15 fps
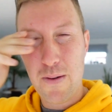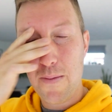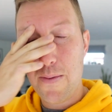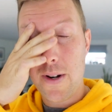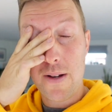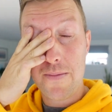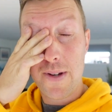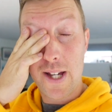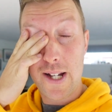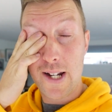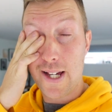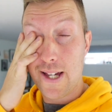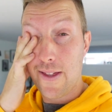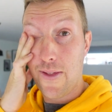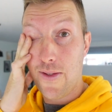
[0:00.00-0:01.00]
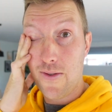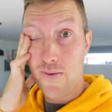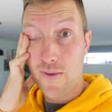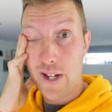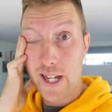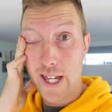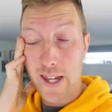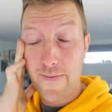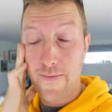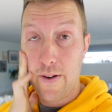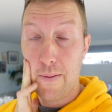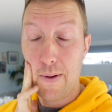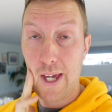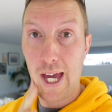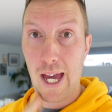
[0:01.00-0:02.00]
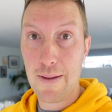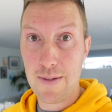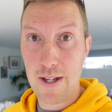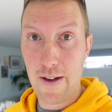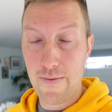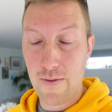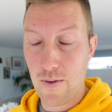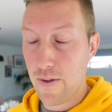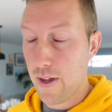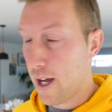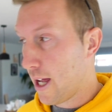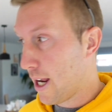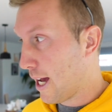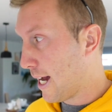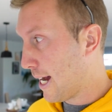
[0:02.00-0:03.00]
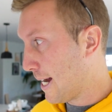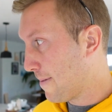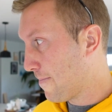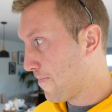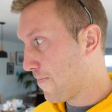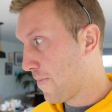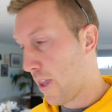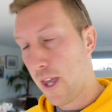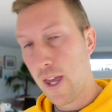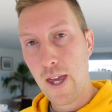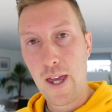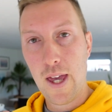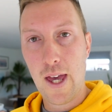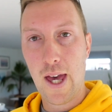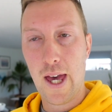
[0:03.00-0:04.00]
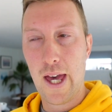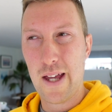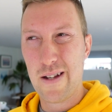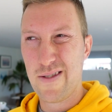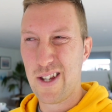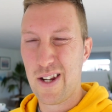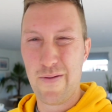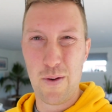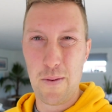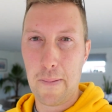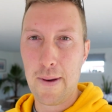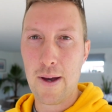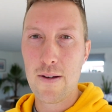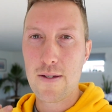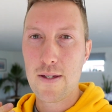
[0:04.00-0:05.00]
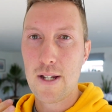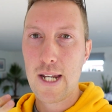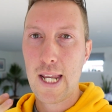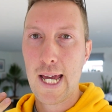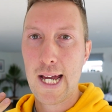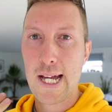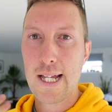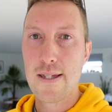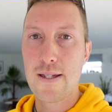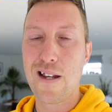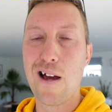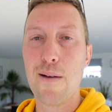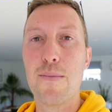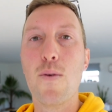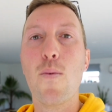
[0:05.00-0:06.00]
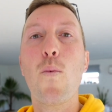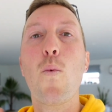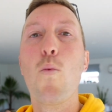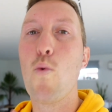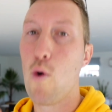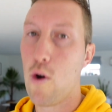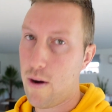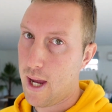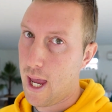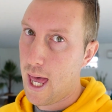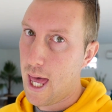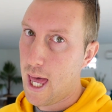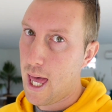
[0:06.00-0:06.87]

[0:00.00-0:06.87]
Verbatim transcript: We probably played like three flipping games after all that. Um, and sent a few emails. Now it's time to work out.